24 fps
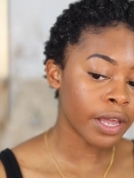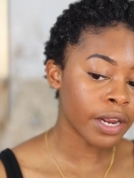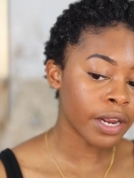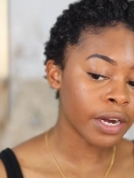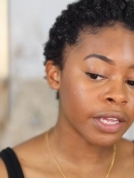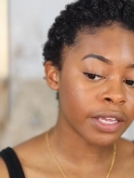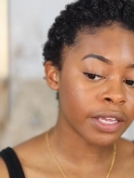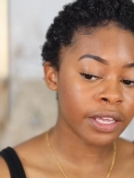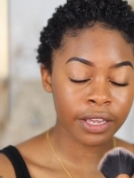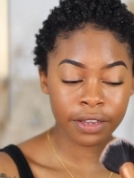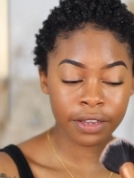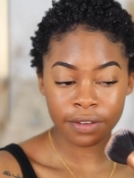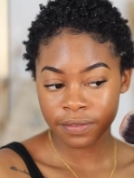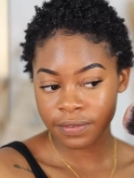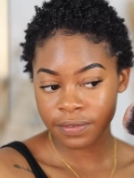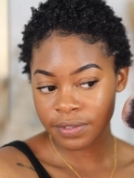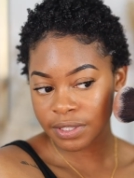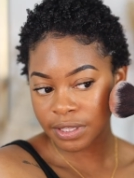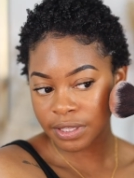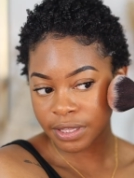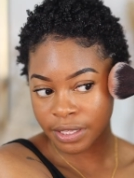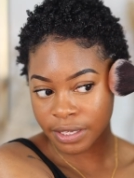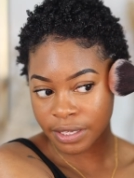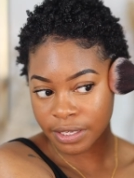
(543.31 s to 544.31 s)
and it gives
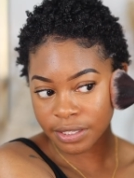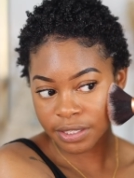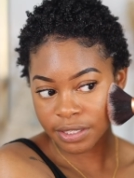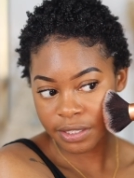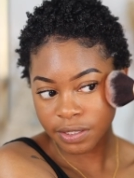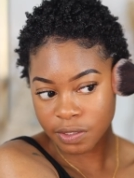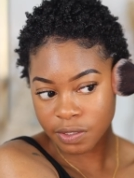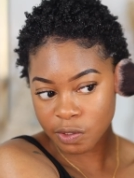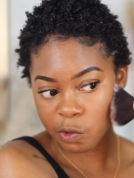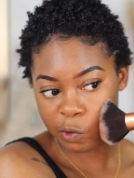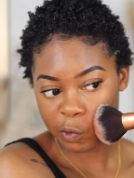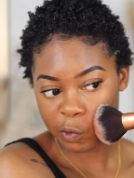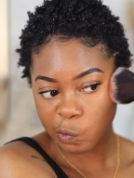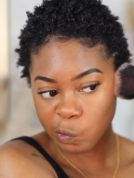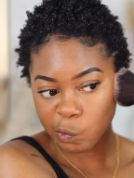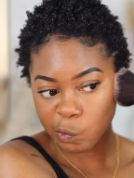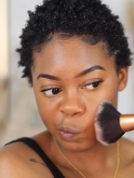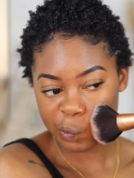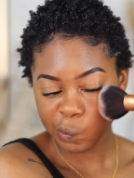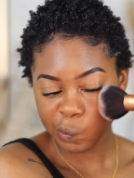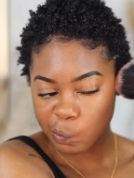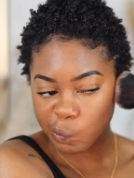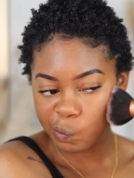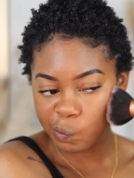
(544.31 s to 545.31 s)
this
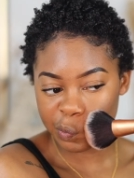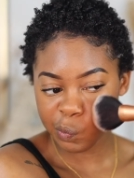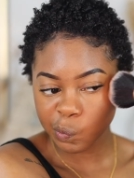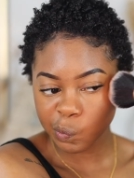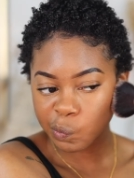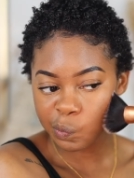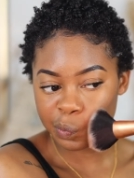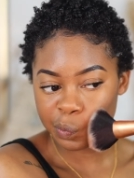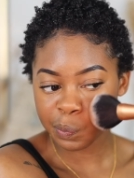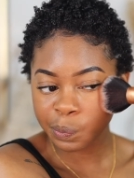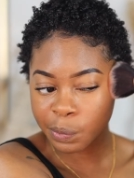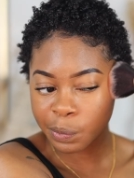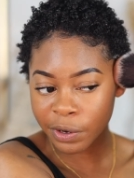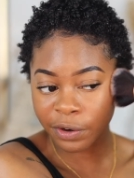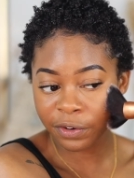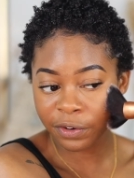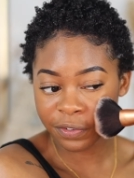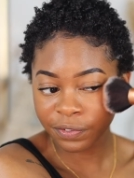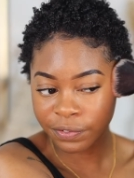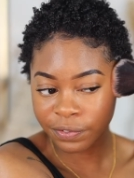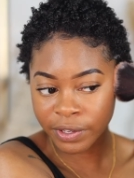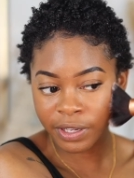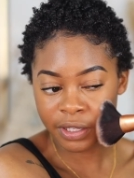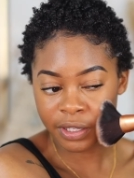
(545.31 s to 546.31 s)

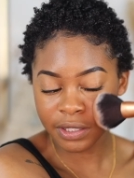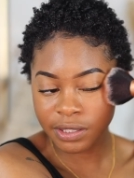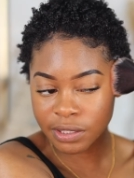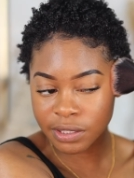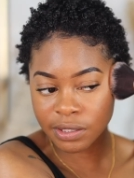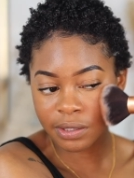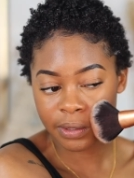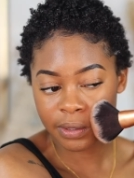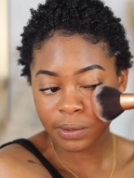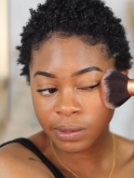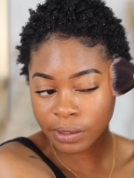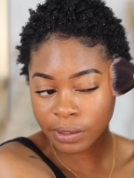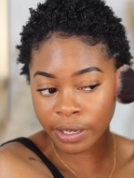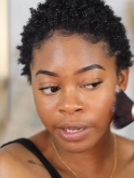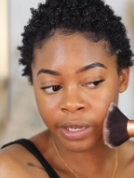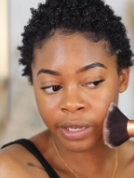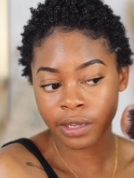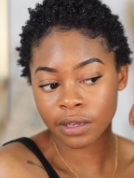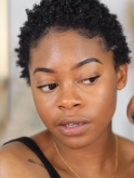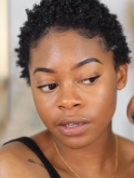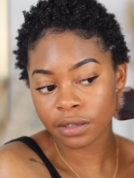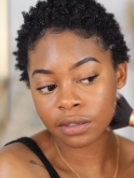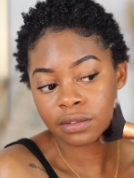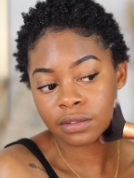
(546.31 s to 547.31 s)
perfect,
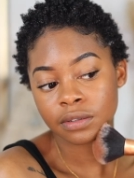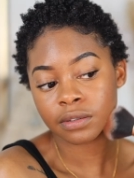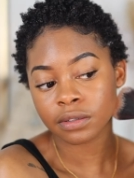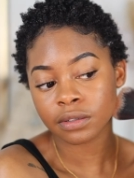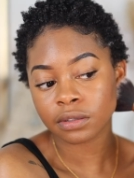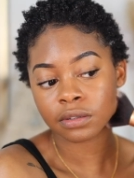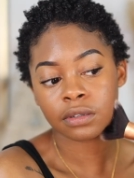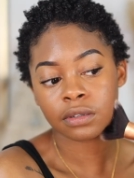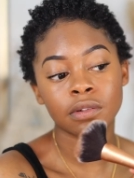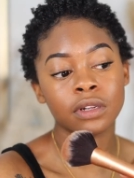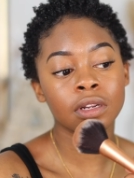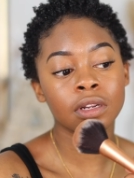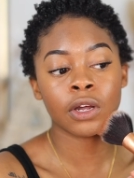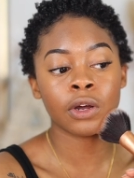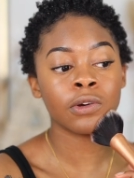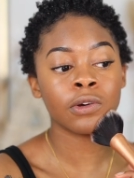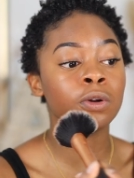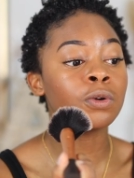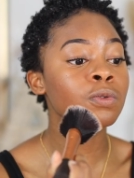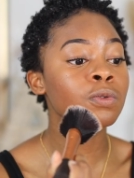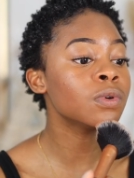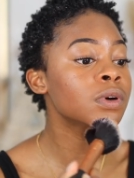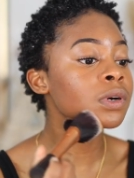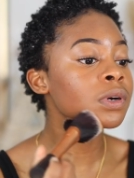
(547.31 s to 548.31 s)
like,
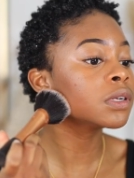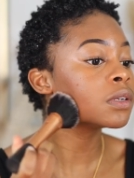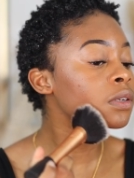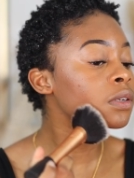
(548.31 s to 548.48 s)
glow,